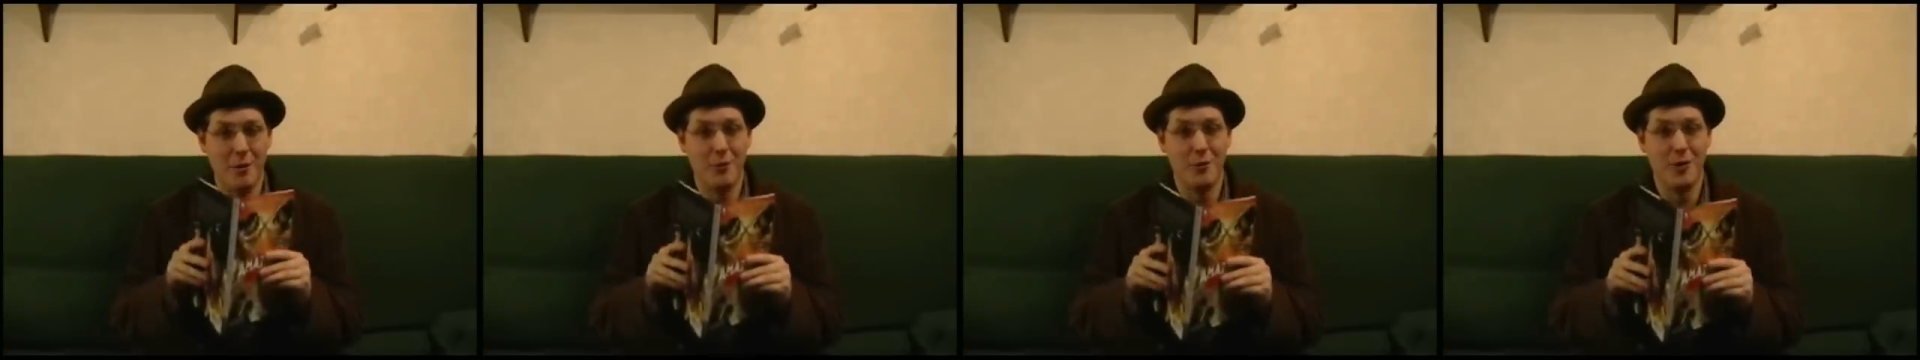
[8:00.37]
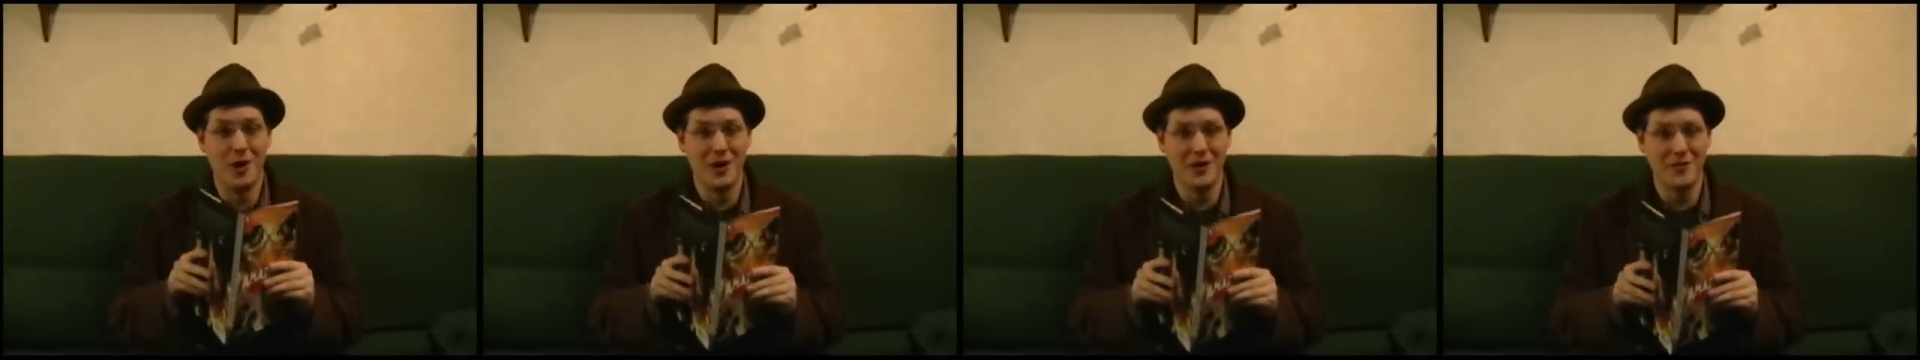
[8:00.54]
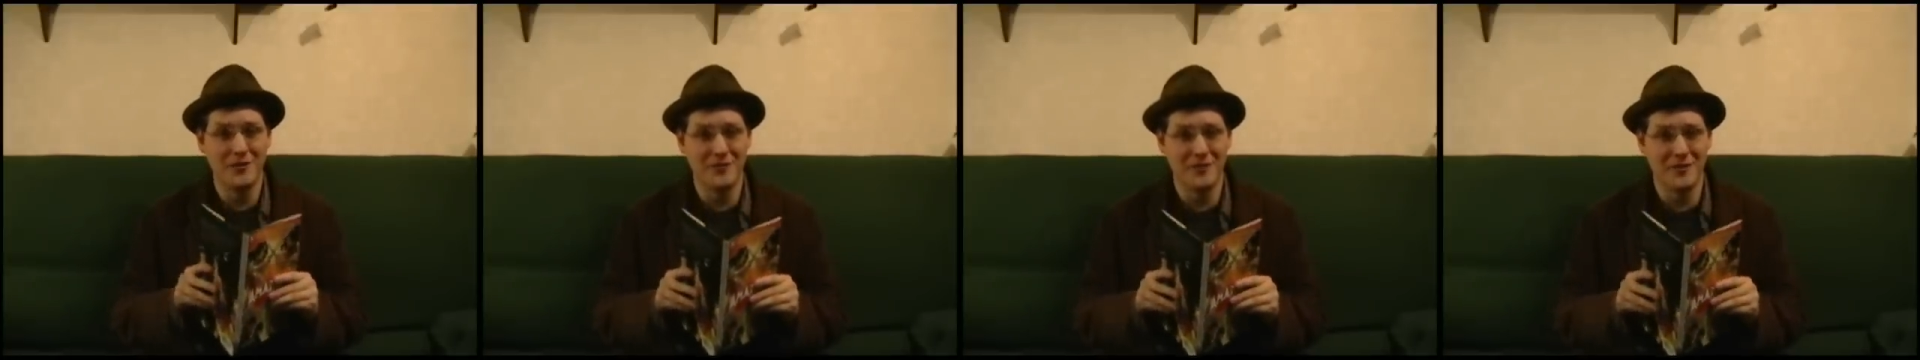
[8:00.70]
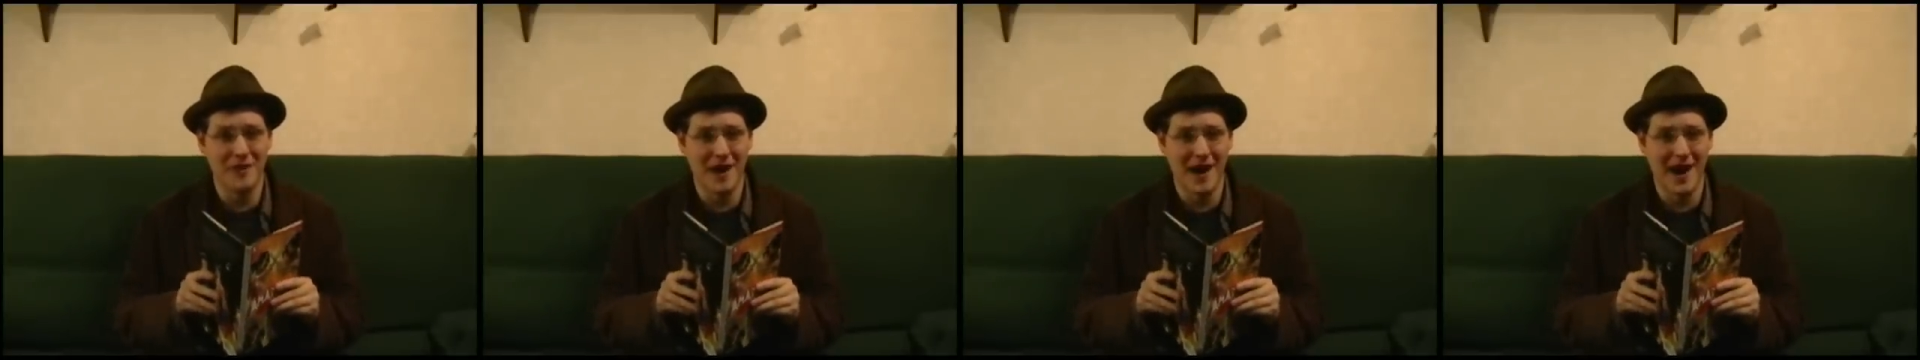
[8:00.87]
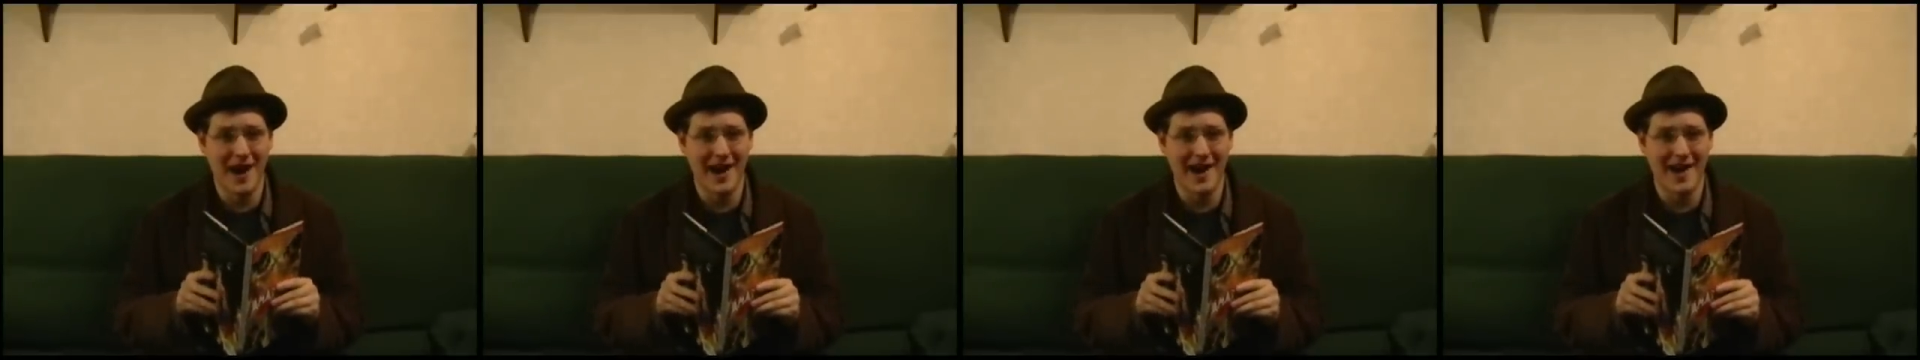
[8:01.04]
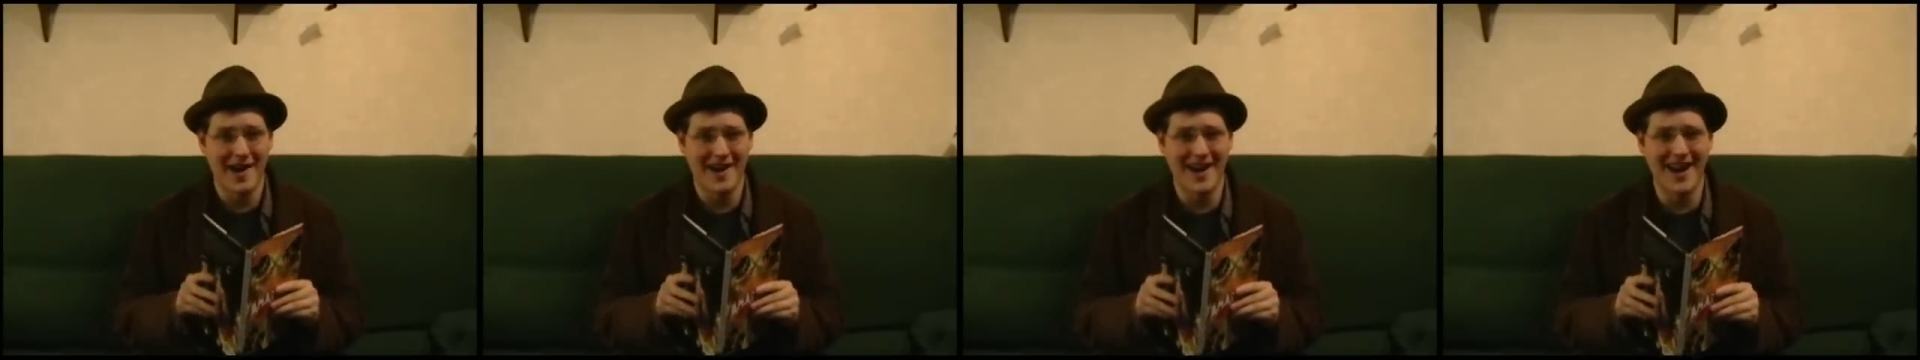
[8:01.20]
with
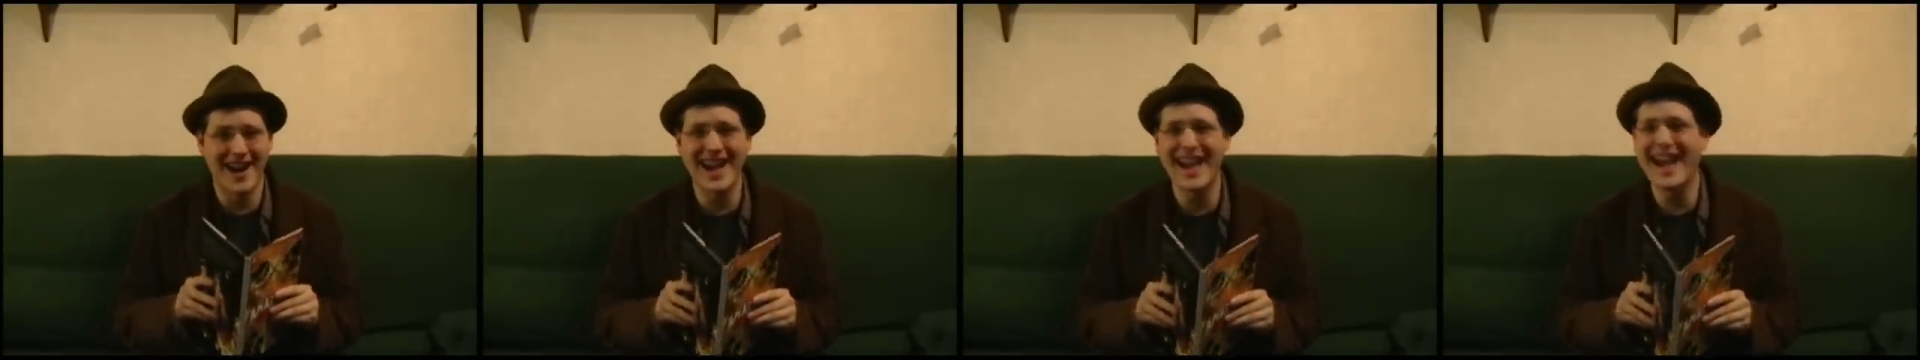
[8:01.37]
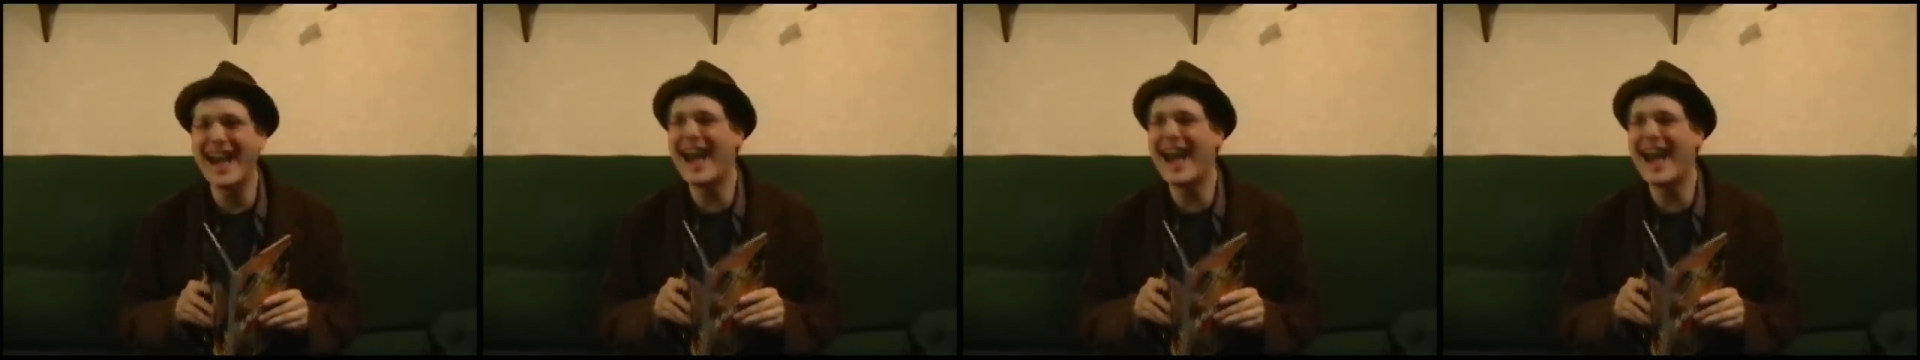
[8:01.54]
fire.